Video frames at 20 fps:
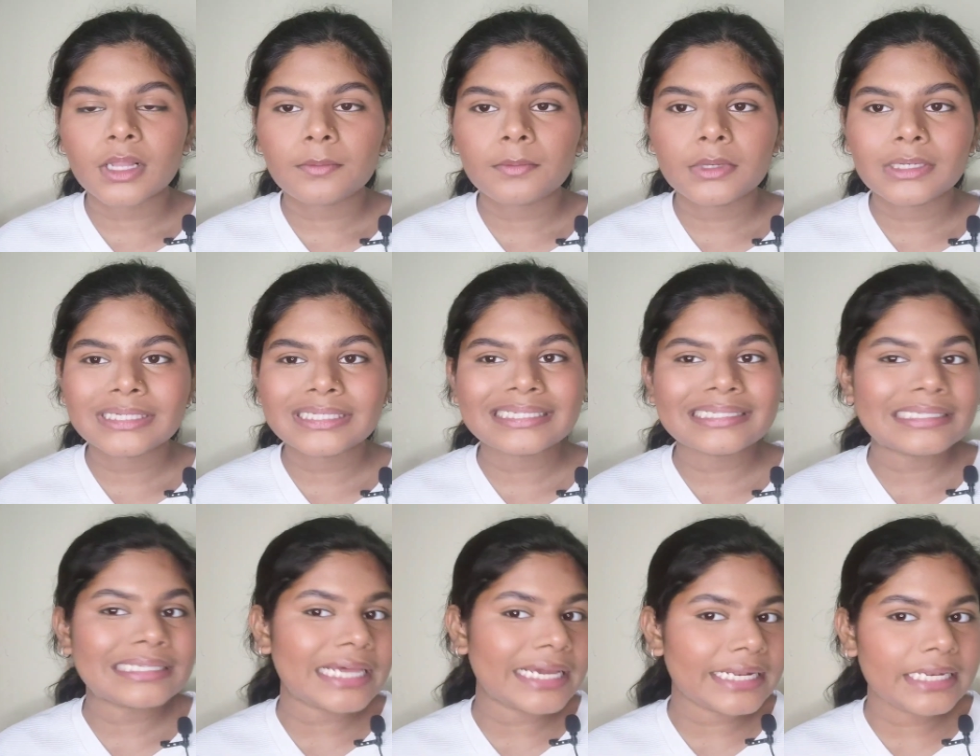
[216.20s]
I'm gonna
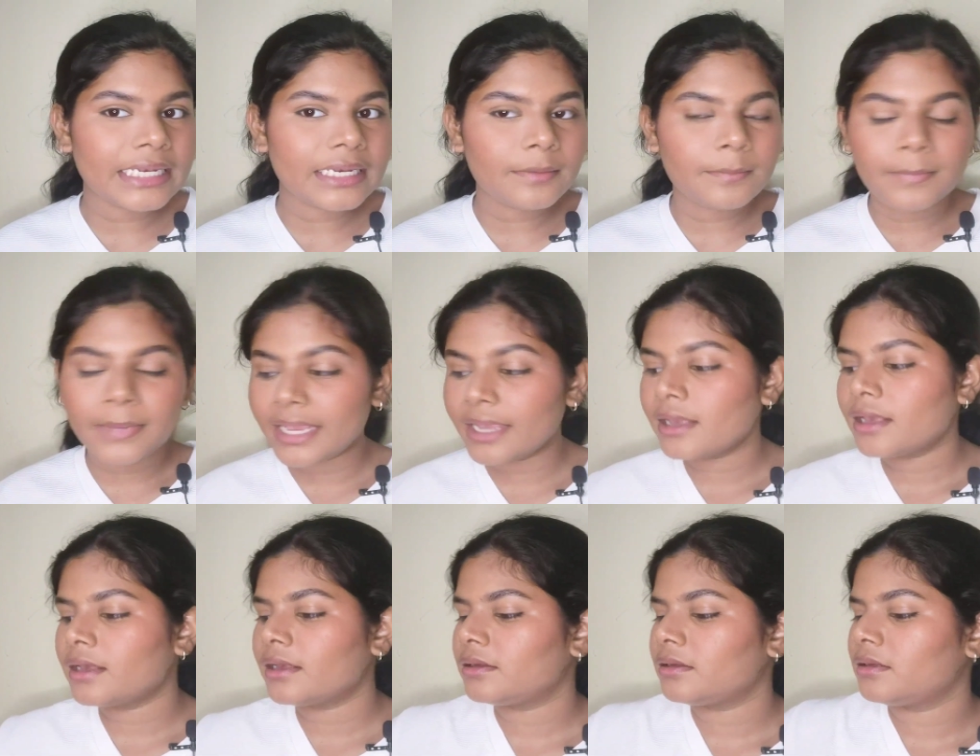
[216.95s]
slightly
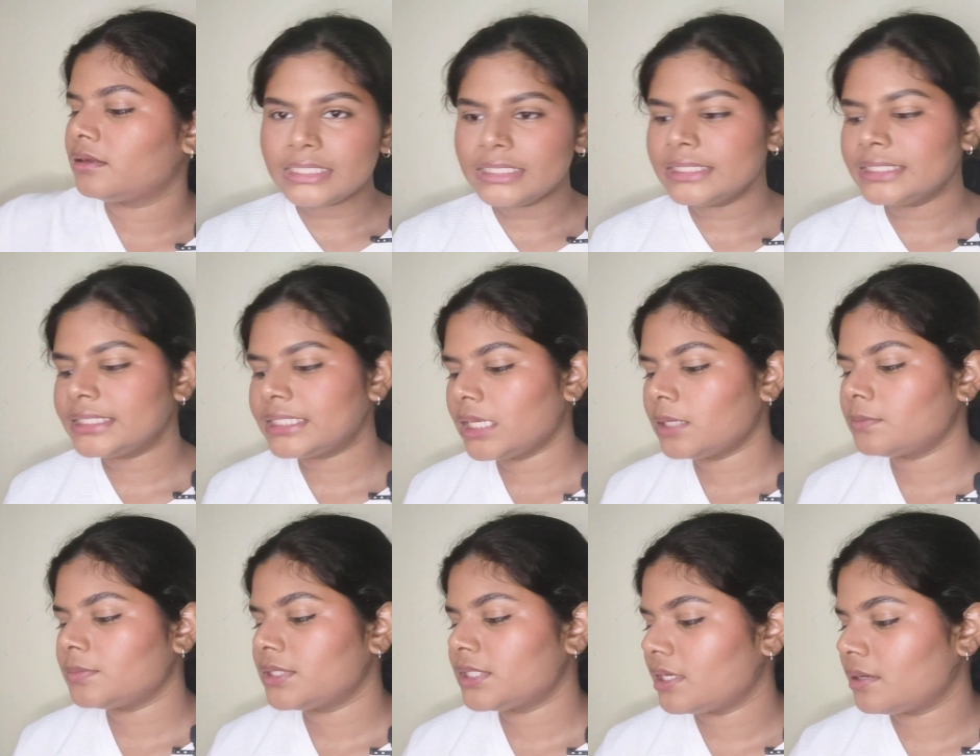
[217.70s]
bake the
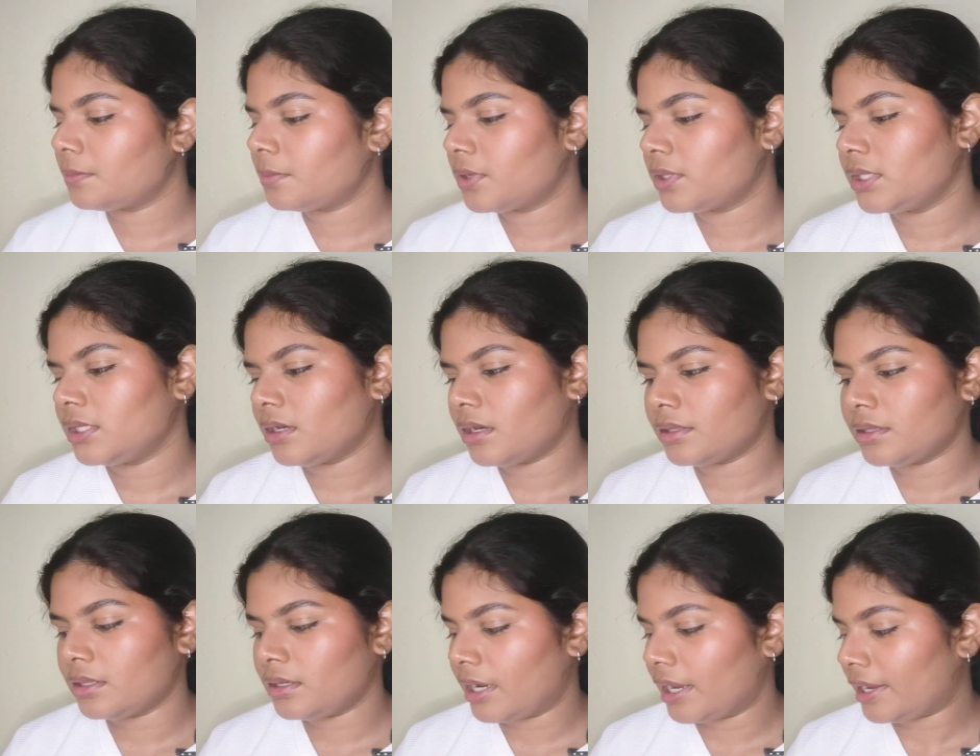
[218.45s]
same step on the
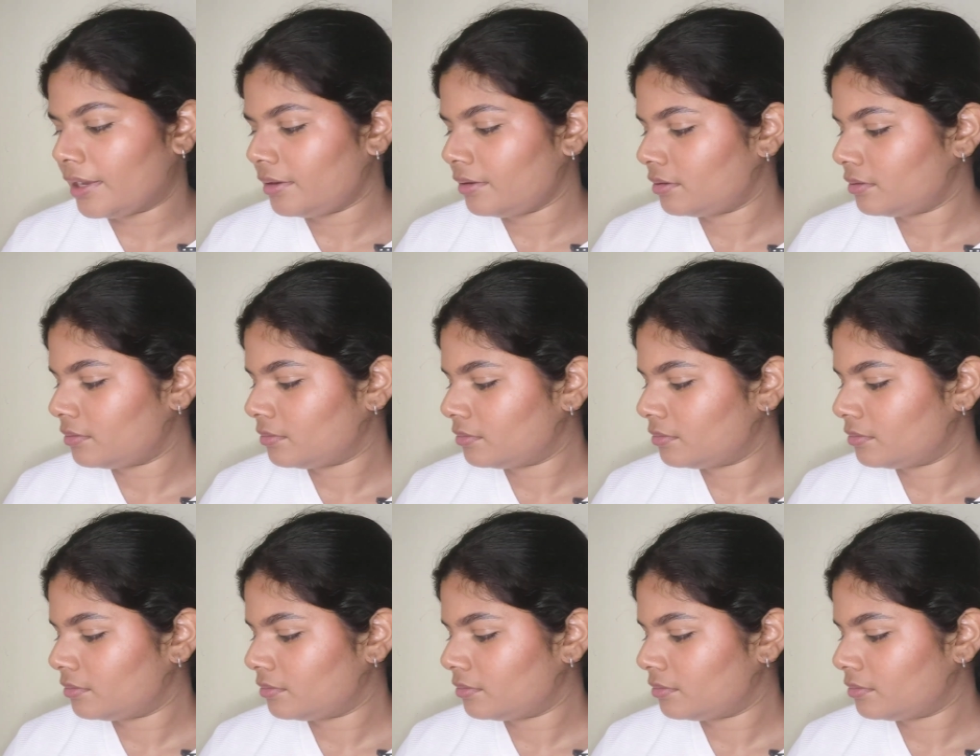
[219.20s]
other eye.